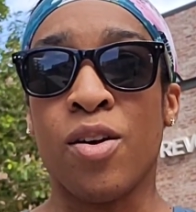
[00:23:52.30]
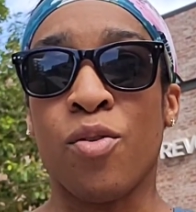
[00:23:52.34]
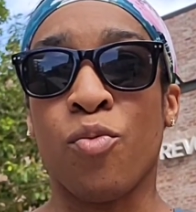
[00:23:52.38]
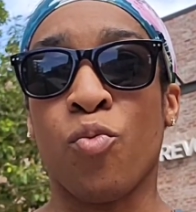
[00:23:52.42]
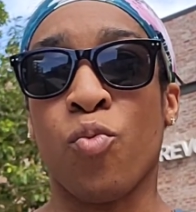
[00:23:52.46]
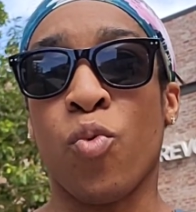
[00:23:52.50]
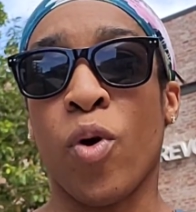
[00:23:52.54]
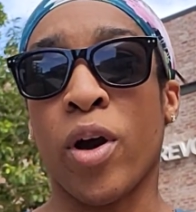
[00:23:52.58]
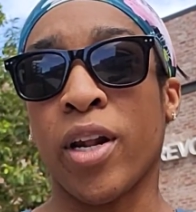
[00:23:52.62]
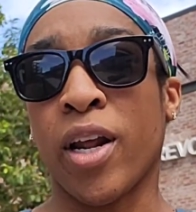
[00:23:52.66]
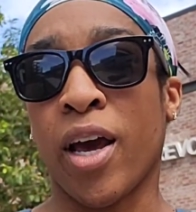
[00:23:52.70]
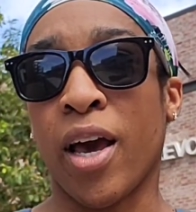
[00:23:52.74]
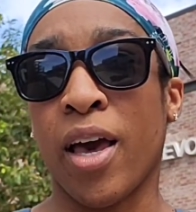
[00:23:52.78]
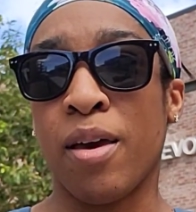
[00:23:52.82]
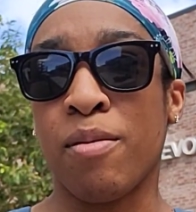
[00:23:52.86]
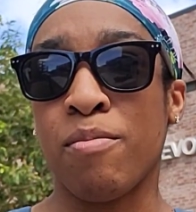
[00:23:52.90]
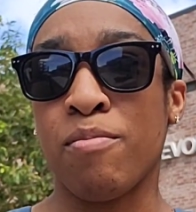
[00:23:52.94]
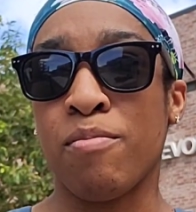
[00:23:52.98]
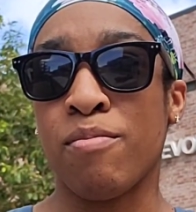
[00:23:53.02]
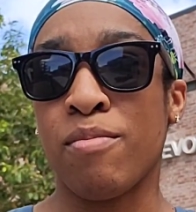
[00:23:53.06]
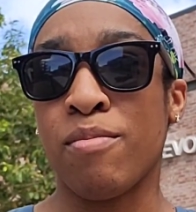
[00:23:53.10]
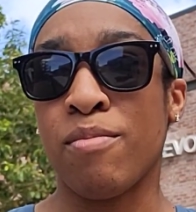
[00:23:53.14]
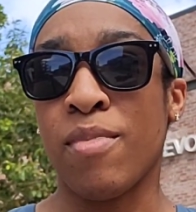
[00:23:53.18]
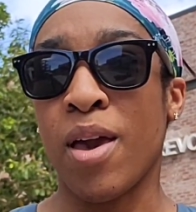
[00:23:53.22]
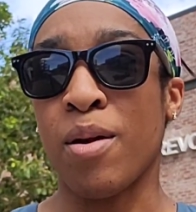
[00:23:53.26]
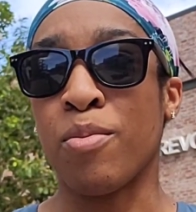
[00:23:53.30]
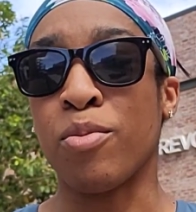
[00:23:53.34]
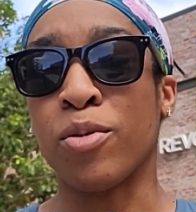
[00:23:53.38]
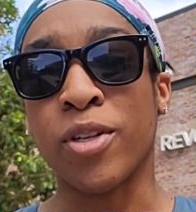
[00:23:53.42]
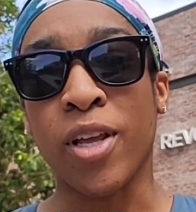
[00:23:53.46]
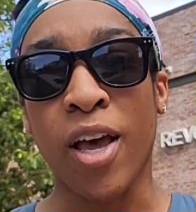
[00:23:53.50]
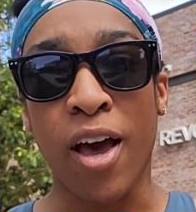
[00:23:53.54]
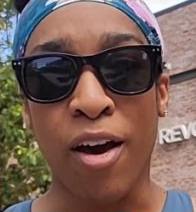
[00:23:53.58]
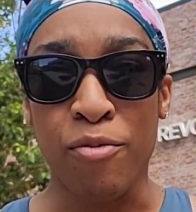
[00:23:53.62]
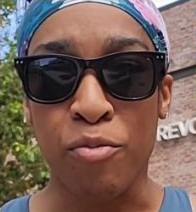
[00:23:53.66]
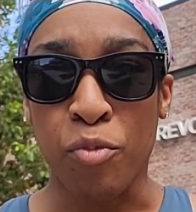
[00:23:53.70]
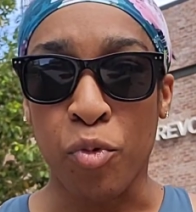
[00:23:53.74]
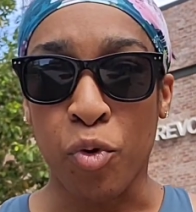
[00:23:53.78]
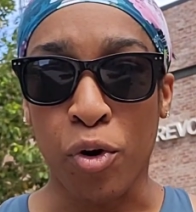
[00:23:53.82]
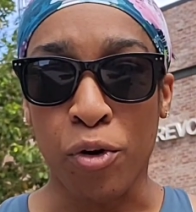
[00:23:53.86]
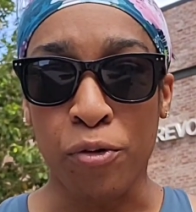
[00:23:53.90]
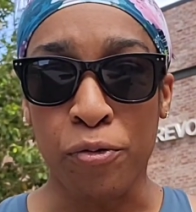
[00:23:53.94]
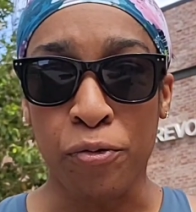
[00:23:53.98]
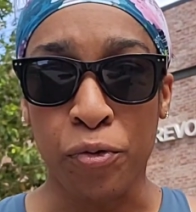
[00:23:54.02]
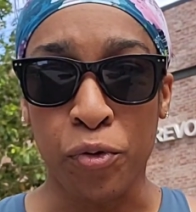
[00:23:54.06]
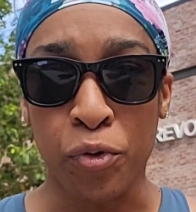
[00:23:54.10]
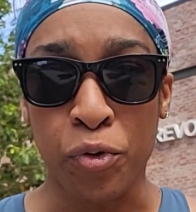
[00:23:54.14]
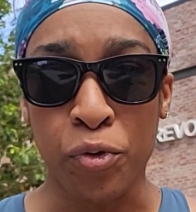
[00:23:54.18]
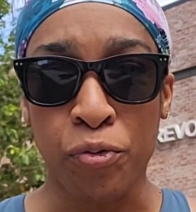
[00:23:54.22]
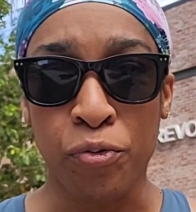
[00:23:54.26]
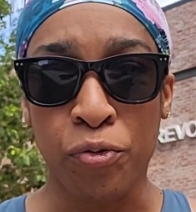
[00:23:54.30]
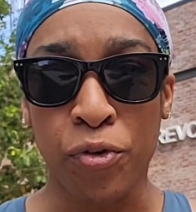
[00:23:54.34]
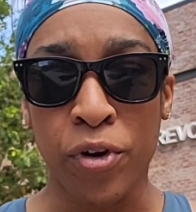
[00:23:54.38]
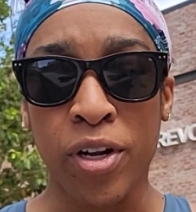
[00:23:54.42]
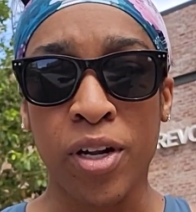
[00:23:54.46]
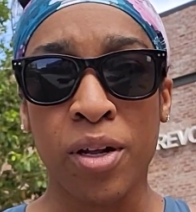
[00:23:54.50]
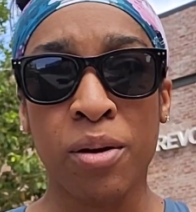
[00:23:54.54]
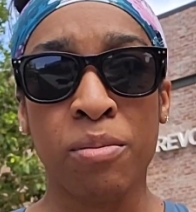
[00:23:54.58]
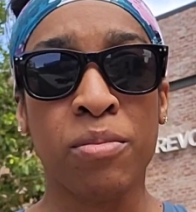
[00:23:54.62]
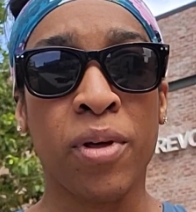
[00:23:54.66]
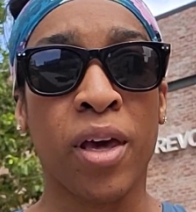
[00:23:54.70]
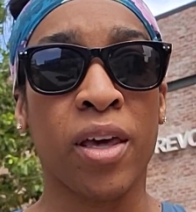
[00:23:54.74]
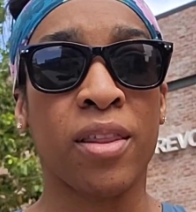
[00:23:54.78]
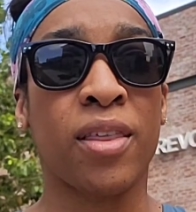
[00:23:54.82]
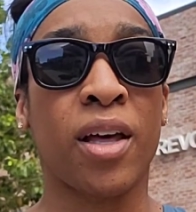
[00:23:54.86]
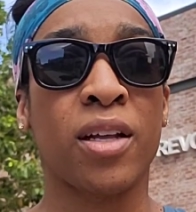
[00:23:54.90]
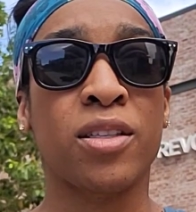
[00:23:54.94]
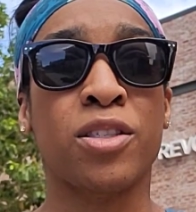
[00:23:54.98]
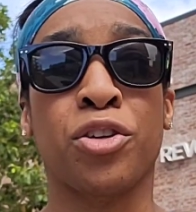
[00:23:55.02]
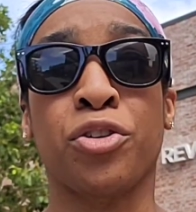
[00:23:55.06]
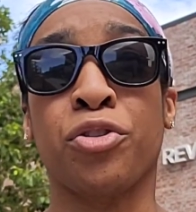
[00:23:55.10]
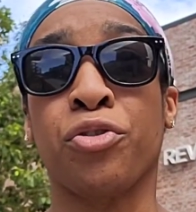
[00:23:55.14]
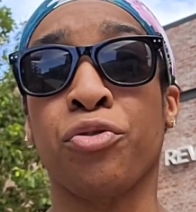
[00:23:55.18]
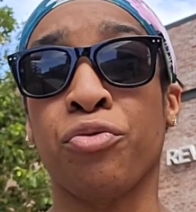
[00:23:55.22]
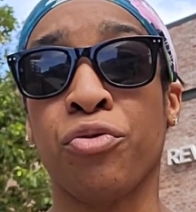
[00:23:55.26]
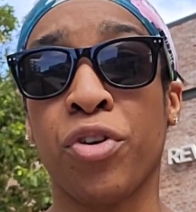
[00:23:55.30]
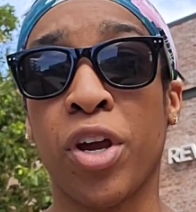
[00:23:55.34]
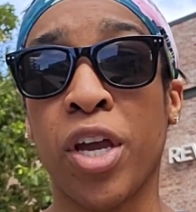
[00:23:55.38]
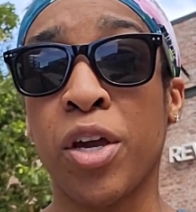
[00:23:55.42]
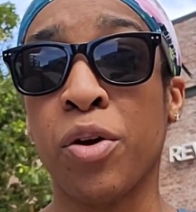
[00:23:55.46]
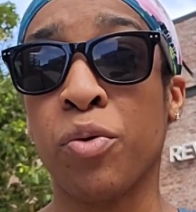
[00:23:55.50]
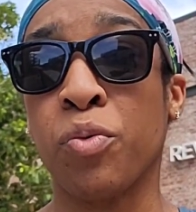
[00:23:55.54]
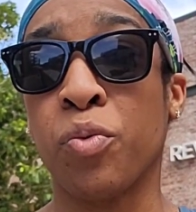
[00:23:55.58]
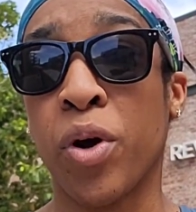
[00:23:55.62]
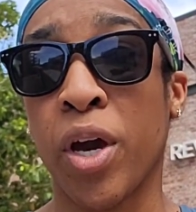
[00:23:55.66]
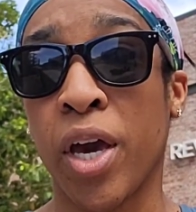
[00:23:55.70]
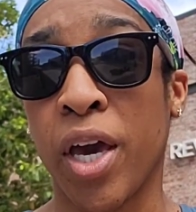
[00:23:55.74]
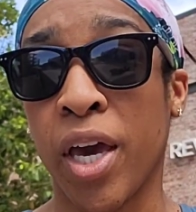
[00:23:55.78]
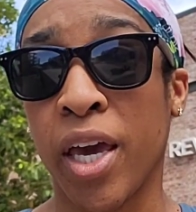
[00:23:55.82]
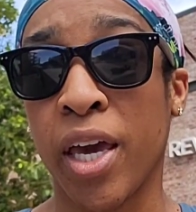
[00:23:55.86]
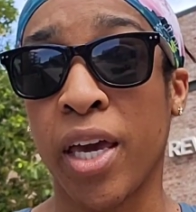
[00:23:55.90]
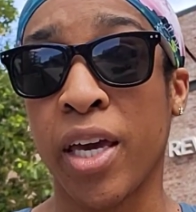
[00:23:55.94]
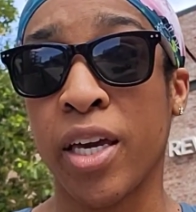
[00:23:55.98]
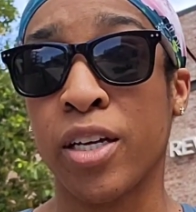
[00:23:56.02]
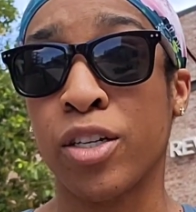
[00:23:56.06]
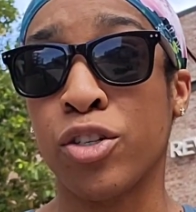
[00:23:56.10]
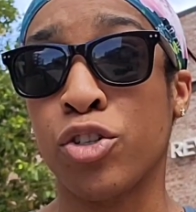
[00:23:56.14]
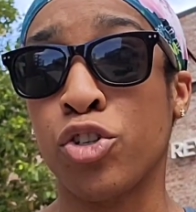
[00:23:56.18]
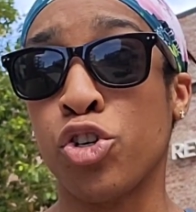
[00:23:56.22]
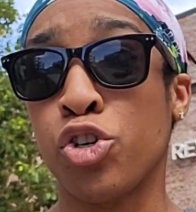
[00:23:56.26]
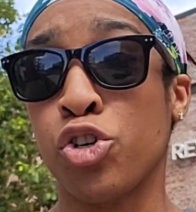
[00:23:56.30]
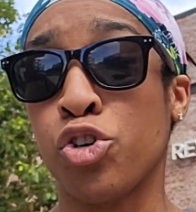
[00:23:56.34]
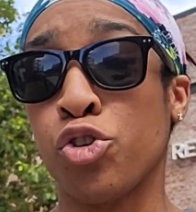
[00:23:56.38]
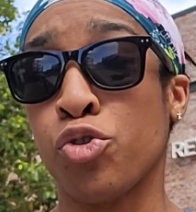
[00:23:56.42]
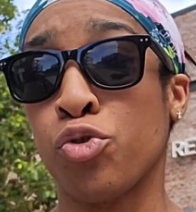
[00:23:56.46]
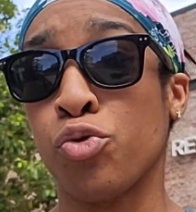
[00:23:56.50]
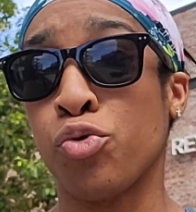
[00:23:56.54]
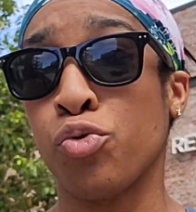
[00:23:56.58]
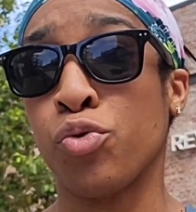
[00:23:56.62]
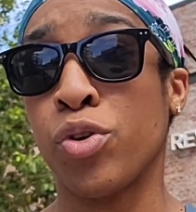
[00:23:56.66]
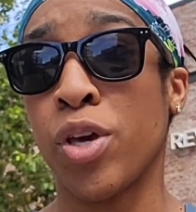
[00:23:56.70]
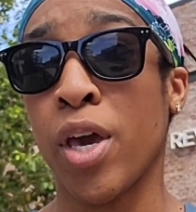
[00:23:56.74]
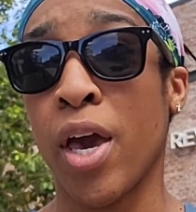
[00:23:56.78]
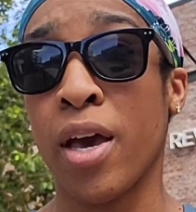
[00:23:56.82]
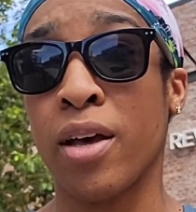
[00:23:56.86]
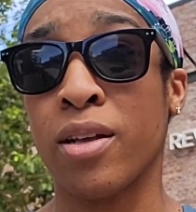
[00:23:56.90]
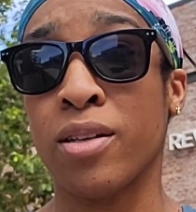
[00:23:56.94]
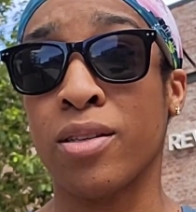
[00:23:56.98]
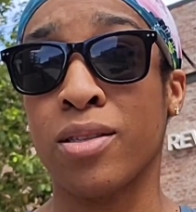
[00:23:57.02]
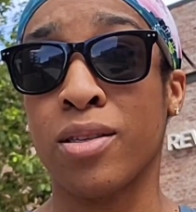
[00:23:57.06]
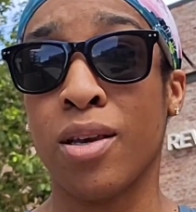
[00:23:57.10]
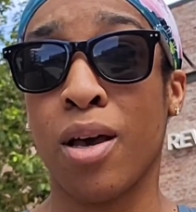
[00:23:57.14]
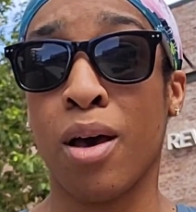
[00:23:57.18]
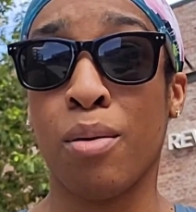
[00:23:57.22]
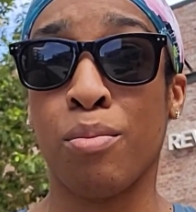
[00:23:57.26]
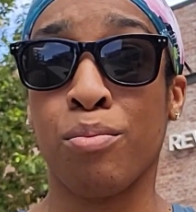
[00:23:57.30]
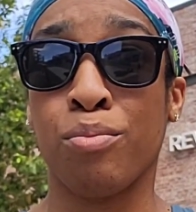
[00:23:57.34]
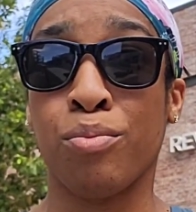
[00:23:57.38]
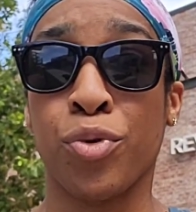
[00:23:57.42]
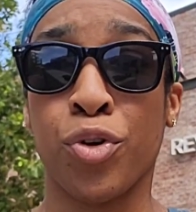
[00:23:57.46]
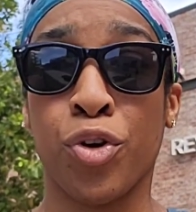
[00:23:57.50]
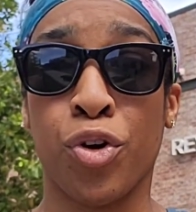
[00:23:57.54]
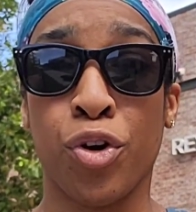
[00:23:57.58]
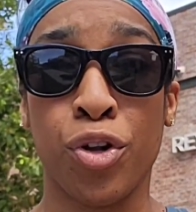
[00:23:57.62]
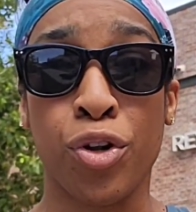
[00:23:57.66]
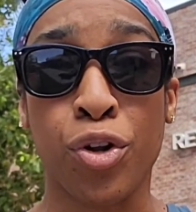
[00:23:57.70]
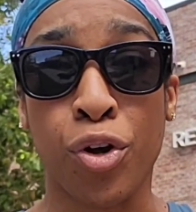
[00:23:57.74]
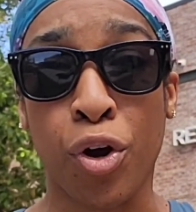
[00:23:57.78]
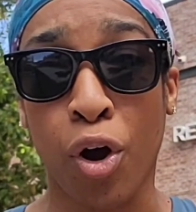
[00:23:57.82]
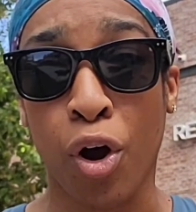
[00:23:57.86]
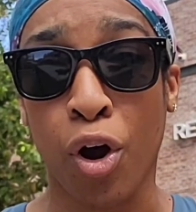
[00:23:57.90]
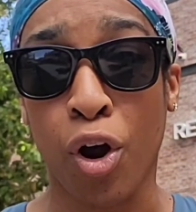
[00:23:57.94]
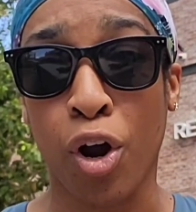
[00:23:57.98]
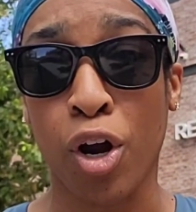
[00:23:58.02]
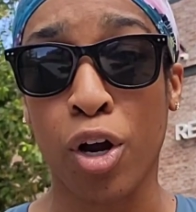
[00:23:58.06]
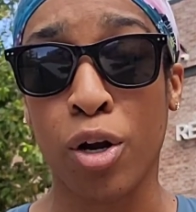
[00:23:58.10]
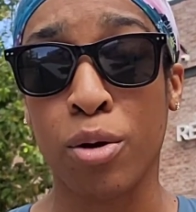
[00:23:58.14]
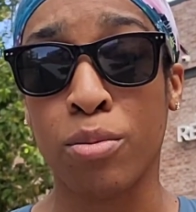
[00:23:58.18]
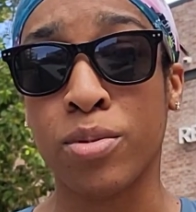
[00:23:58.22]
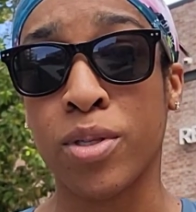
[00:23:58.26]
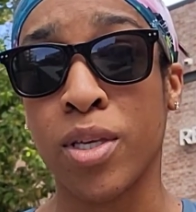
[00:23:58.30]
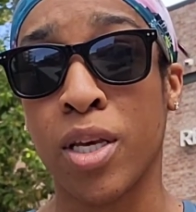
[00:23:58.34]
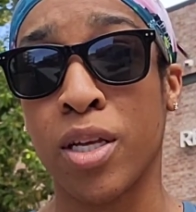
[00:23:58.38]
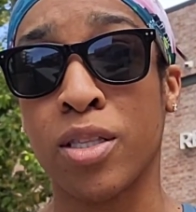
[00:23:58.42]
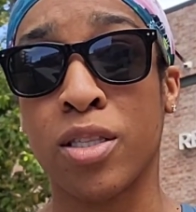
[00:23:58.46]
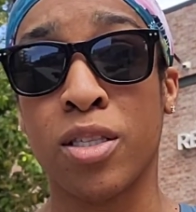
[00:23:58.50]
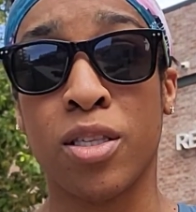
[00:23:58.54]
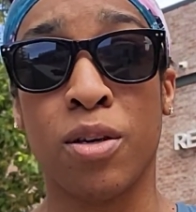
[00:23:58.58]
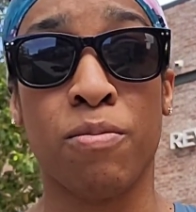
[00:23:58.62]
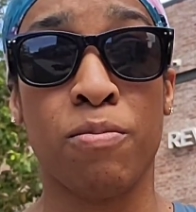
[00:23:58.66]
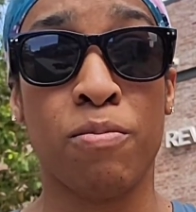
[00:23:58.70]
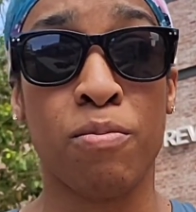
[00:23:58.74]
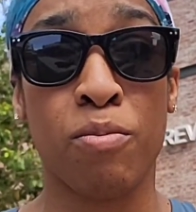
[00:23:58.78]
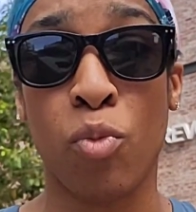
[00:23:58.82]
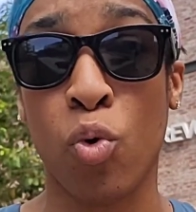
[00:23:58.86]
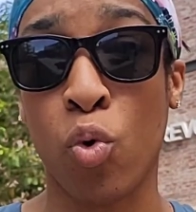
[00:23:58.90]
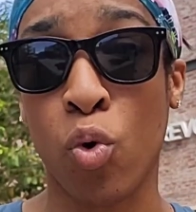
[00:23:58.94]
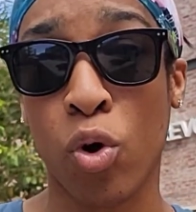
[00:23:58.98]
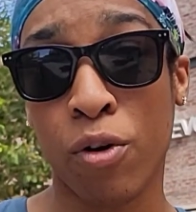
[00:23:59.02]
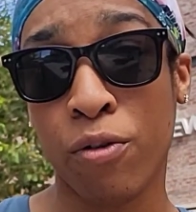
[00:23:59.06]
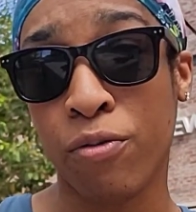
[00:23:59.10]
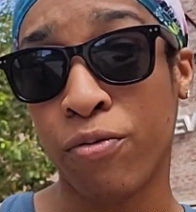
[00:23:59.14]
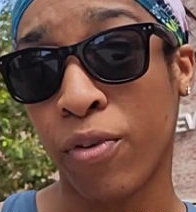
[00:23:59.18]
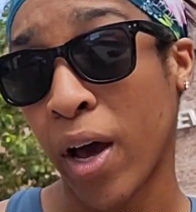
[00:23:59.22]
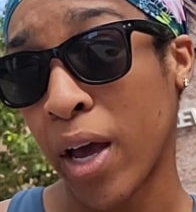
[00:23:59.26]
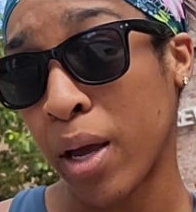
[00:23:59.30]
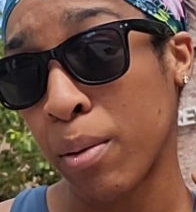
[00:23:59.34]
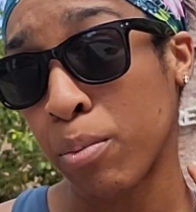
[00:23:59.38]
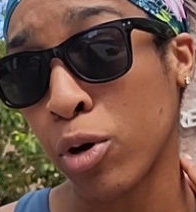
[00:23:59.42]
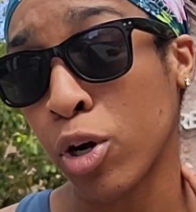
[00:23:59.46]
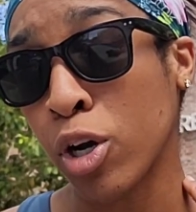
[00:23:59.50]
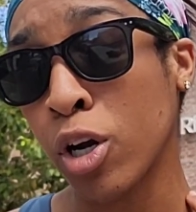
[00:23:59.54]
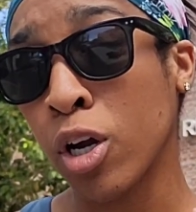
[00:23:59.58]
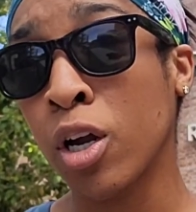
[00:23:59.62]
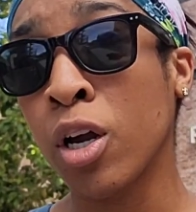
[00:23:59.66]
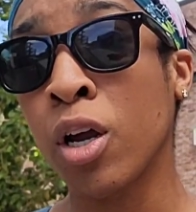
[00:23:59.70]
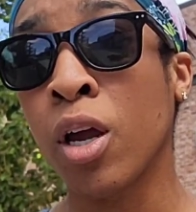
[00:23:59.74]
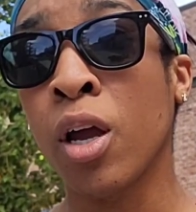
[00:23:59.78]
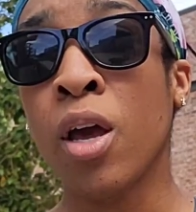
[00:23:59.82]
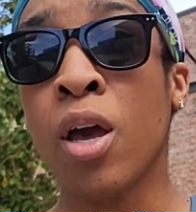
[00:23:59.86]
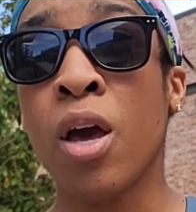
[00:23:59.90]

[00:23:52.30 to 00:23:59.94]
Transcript: when I'm able to have more food freedom, like that's a great way to get some good carbs and some more fiber